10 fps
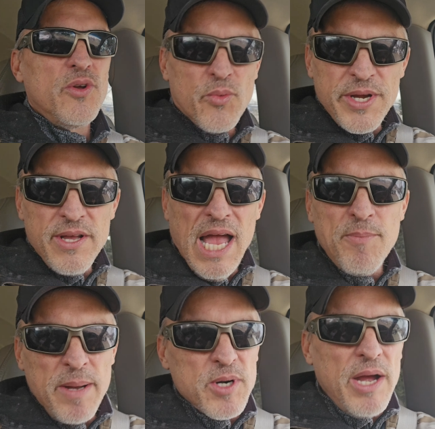real. I
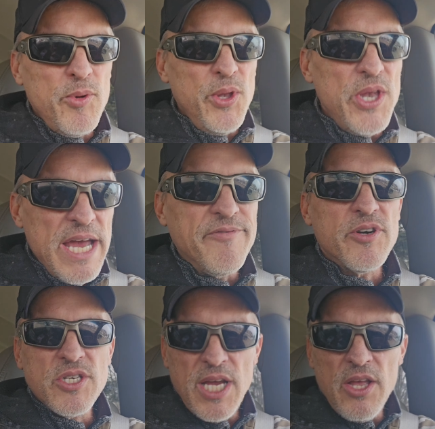remember, I will
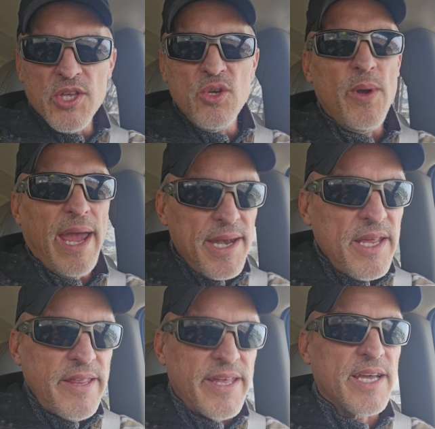never tell you
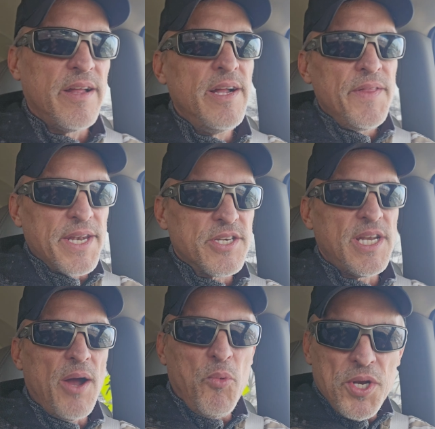anything that is
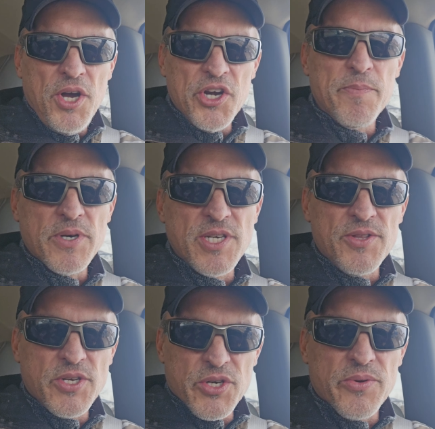not
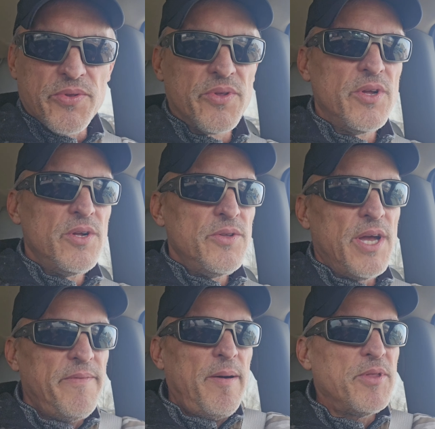100% the truth.
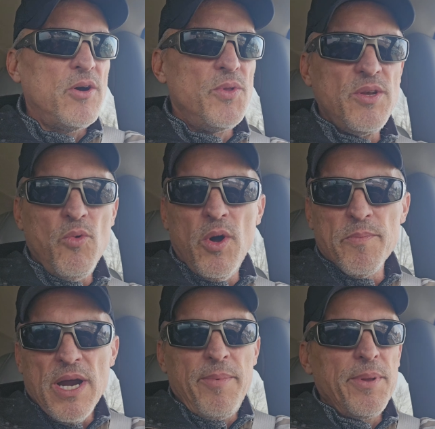I'm, I'm the only
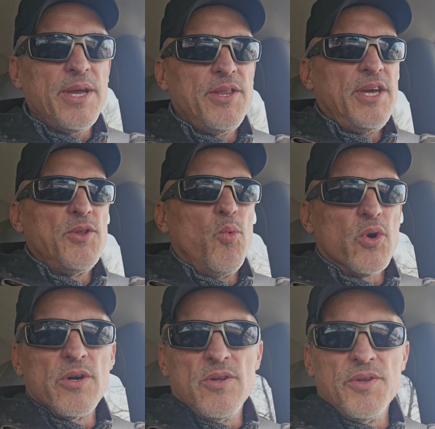one probably in, in the
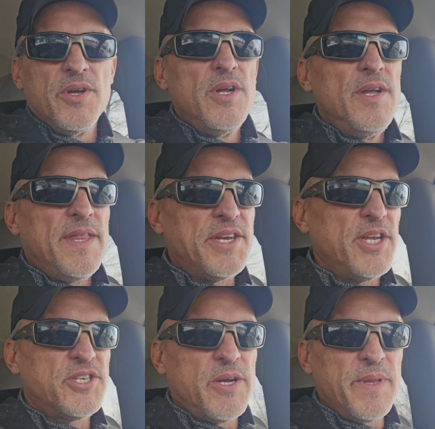world that
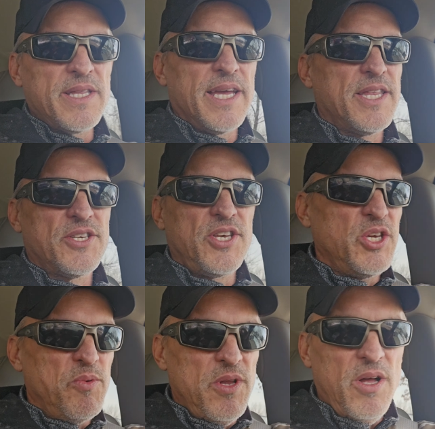does something like this. That
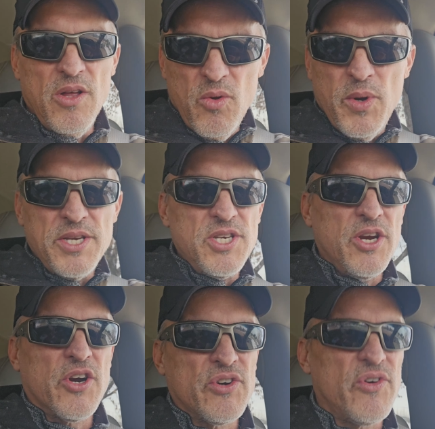you will always
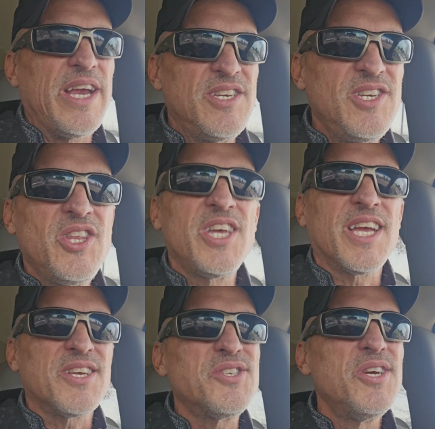hear crazy
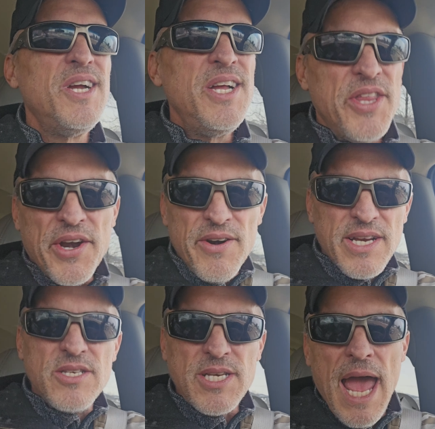things that are
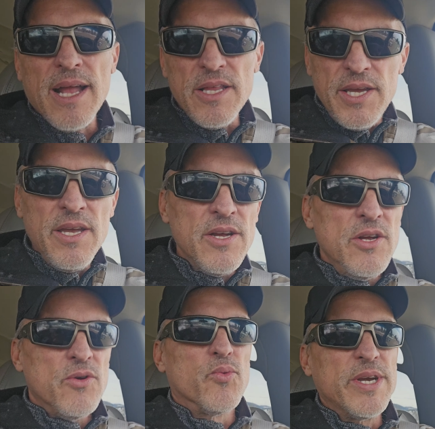exactly
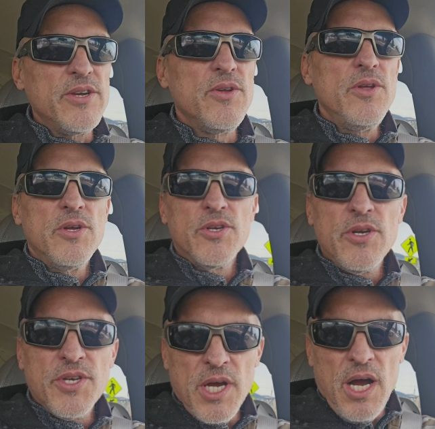real
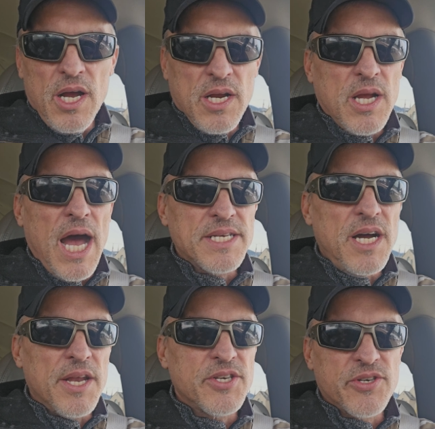to God
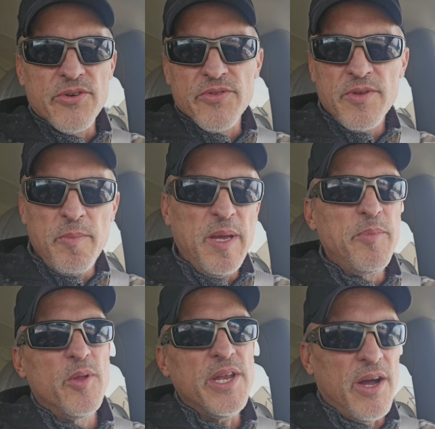to honest truth. And
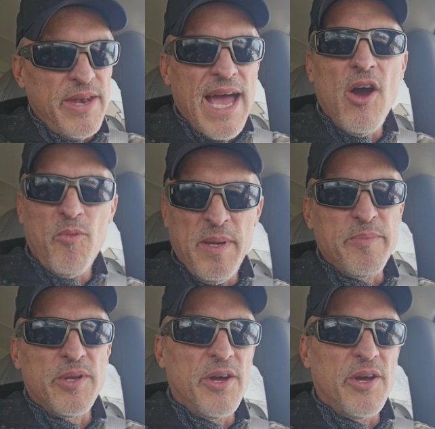people, you know, now people